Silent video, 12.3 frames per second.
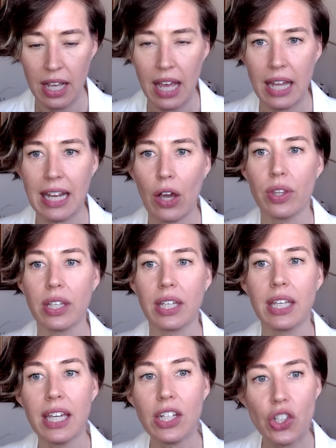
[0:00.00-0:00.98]
Now, the
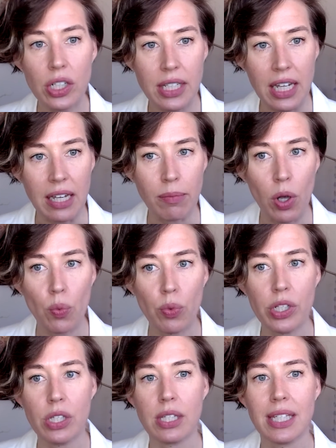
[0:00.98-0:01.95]
kitchen team
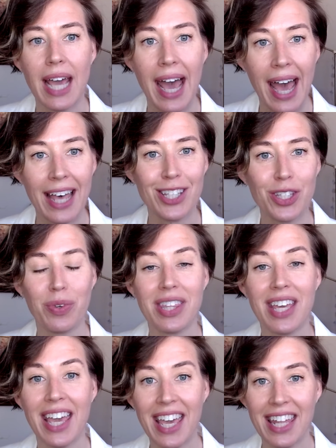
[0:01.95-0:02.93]
was tasked with
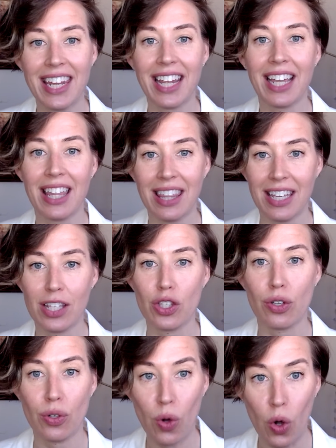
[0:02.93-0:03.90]
hitting this
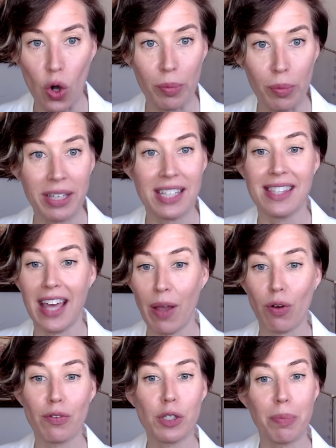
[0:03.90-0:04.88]
goal because they
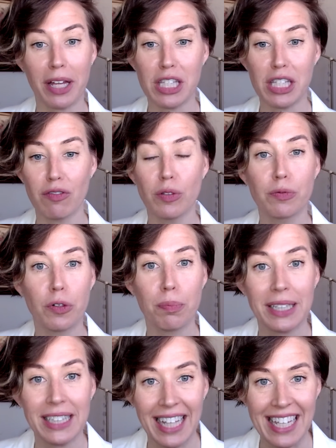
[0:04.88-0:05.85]
were responsible for
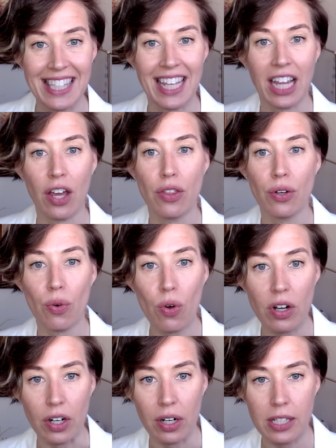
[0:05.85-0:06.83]
placing the
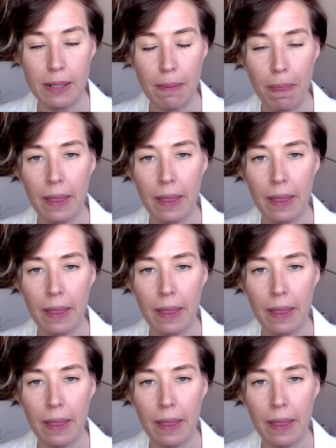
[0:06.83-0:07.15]
orders.